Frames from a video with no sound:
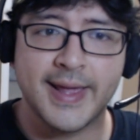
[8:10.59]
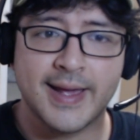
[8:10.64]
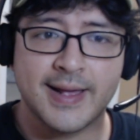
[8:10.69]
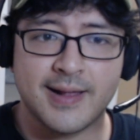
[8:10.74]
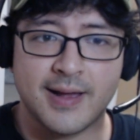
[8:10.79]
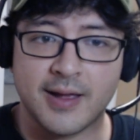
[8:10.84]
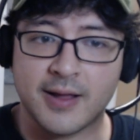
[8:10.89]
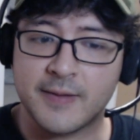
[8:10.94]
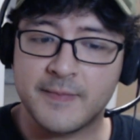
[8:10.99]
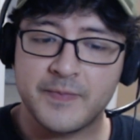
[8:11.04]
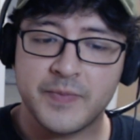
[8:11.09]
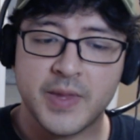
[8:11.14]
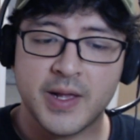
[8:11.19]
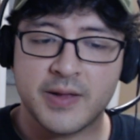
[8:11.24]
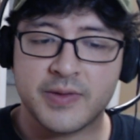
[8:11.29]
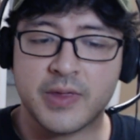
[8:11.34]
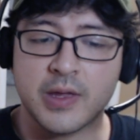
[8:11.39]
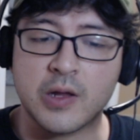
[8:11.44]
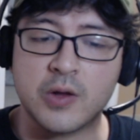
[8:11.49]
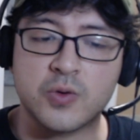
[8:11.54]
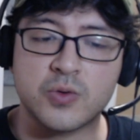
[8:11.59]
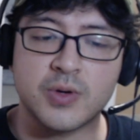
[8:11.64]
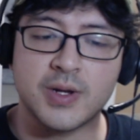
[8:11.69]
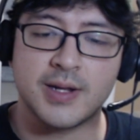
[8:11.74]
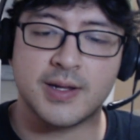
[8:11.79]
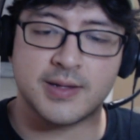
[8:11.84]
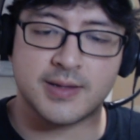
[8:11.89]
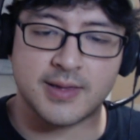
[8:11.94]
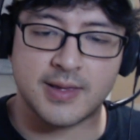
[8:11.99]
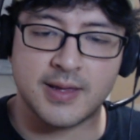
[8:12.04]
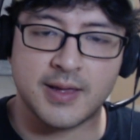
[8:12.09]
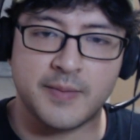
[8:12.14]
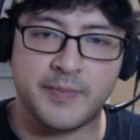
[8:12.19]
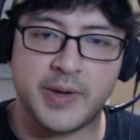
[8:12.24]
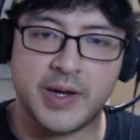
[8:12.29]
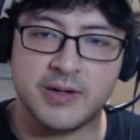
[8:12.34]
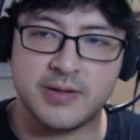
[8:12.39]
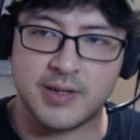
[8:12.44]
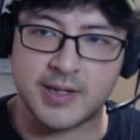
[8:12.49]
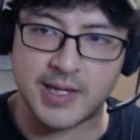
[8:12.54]
Like the greatest thing
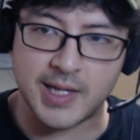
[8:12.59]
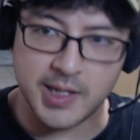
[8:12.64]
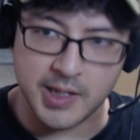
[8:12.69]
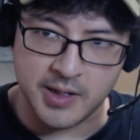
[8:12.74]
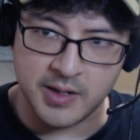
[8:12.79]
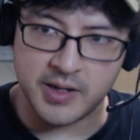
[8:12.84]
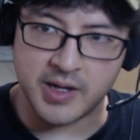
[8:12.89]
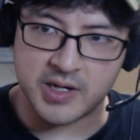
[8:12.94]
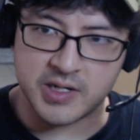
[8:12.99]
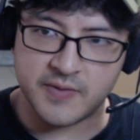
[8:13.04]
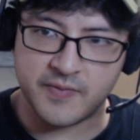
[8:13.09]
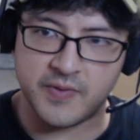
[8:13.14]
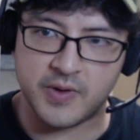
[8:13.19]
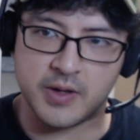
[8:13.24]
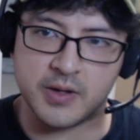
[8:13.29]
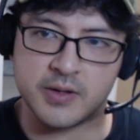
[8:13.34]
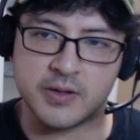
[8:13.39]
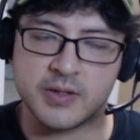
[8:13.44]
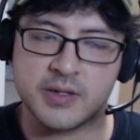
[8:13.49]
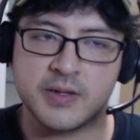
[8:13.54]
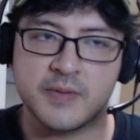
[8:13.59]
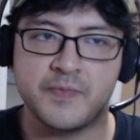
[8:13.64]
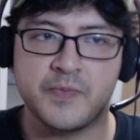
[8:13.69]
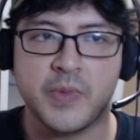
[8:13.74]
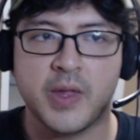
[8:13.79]
about like index funds